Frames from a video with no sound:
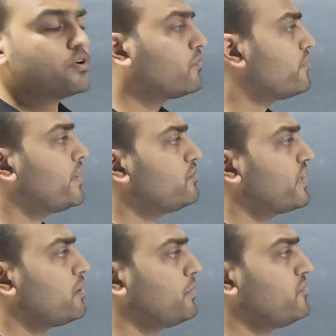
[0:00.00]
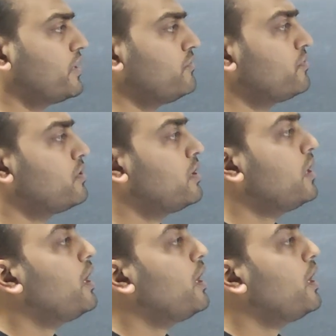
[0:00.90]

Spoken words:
So one of the values can be 5.